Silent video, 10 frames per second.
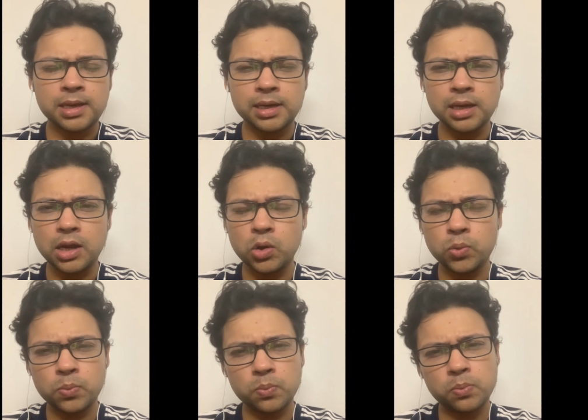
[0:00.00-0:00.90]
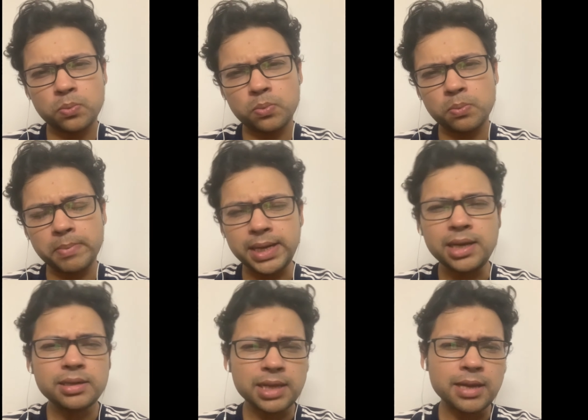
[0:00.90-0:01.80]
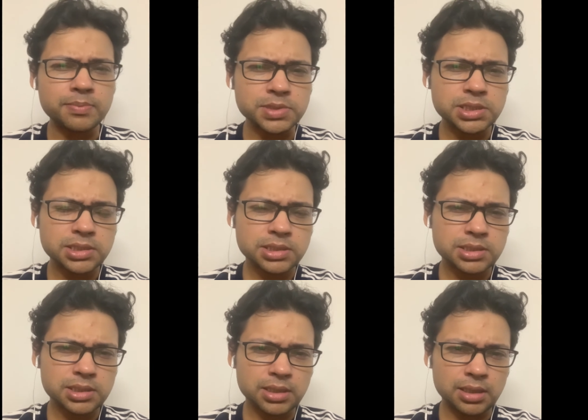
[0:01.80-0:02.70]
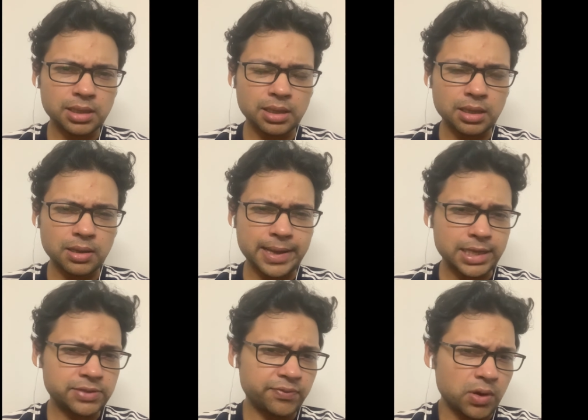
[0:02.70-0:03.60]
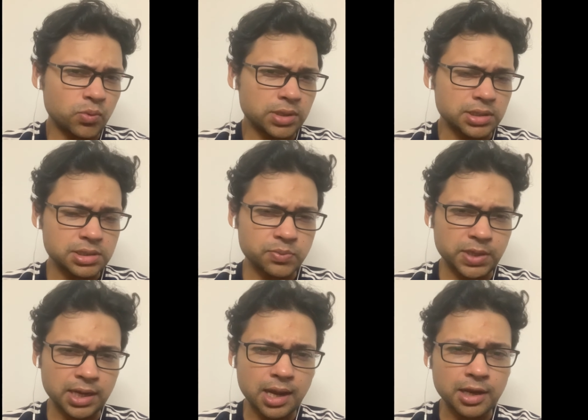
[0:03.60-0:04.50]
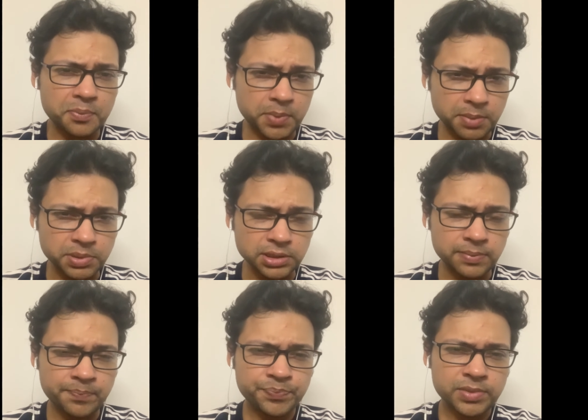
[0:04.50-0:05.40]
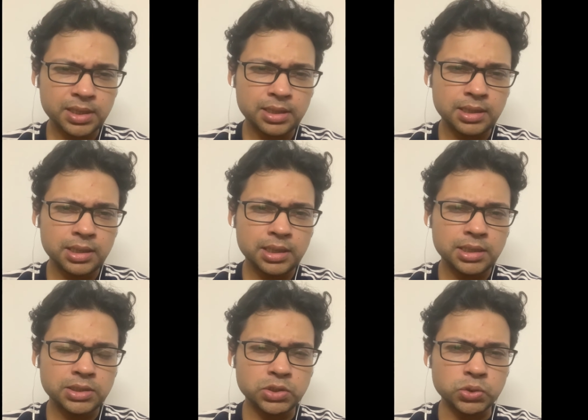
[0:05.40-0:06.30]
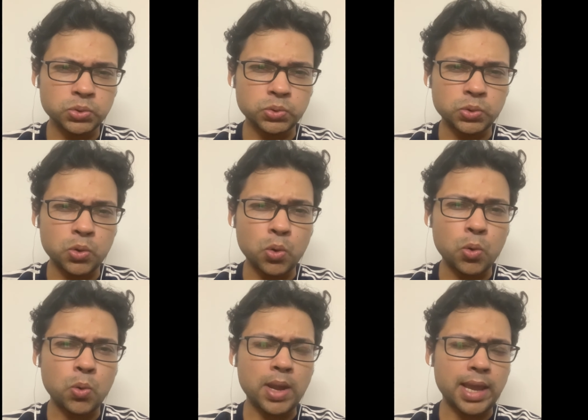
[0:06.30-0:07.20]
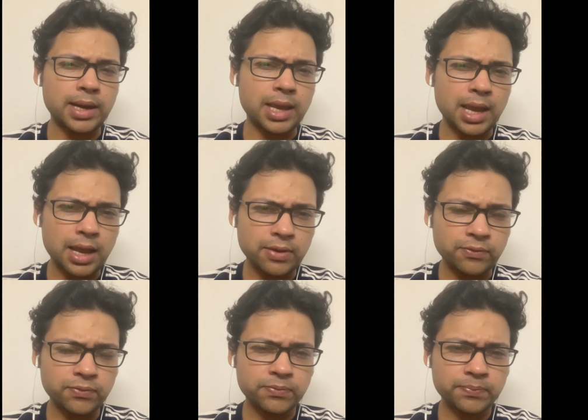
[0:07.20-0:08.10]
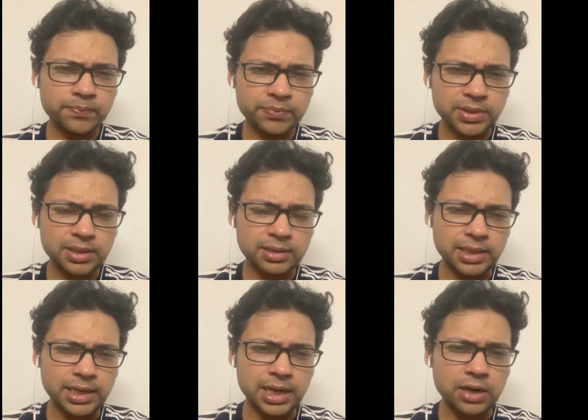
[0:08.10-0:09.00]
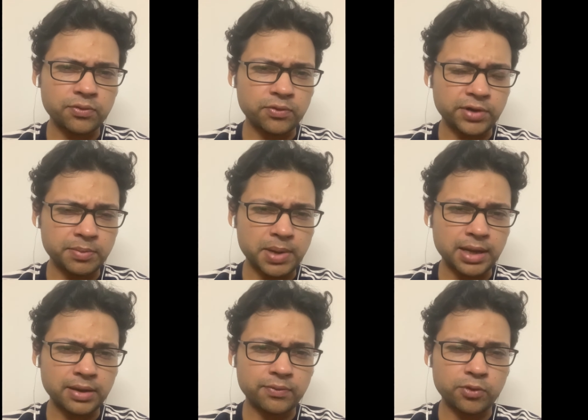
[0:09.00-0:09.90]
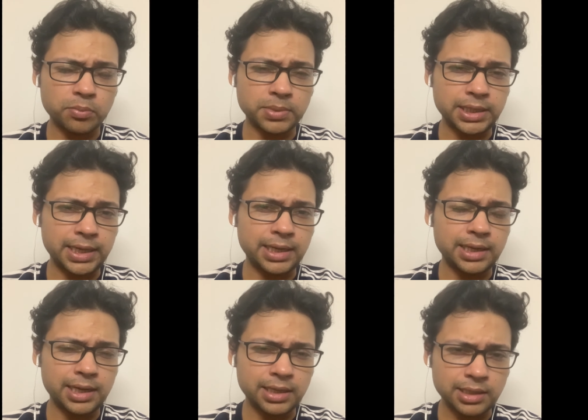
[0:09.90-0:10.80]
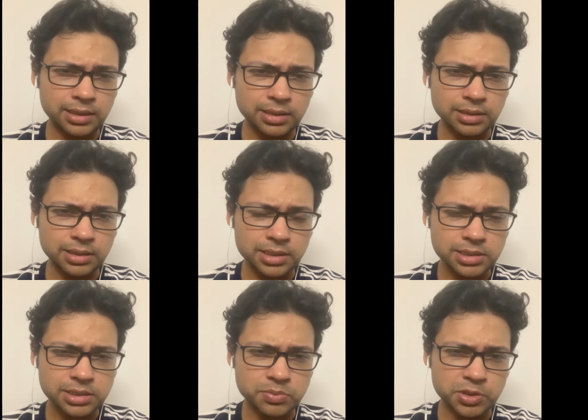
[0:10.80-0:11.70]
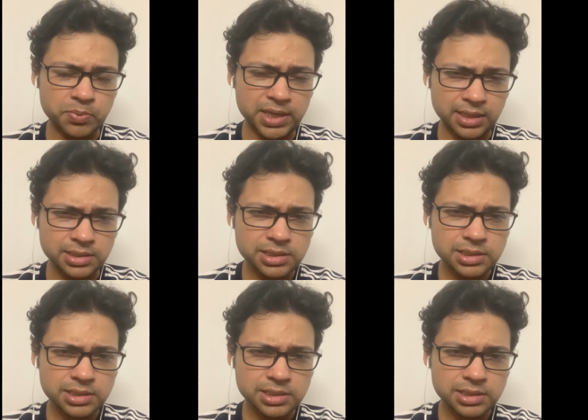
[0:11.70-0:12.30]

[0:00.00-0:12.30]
Now, many a times uh, as founders, we hire people to go and have that kind of a feedback from the intended uh, customer base.